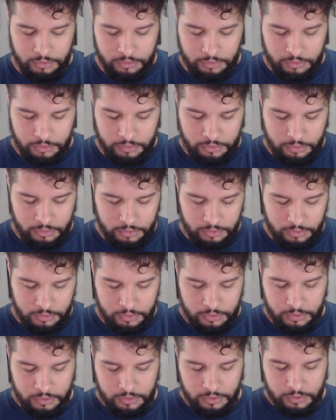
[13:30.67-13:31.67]

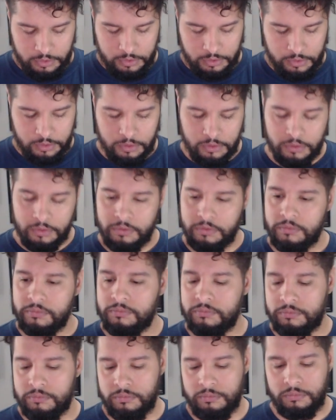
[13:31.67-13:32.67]

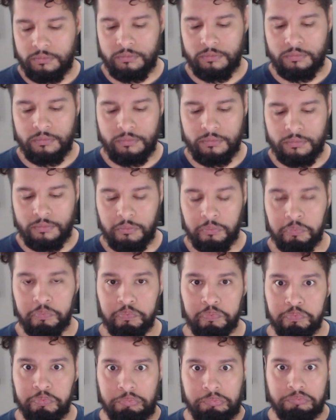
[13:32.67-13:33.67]

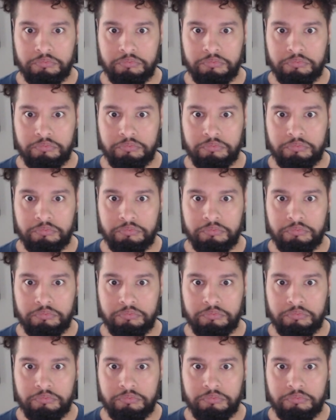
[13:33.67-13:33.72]
(no one is talking)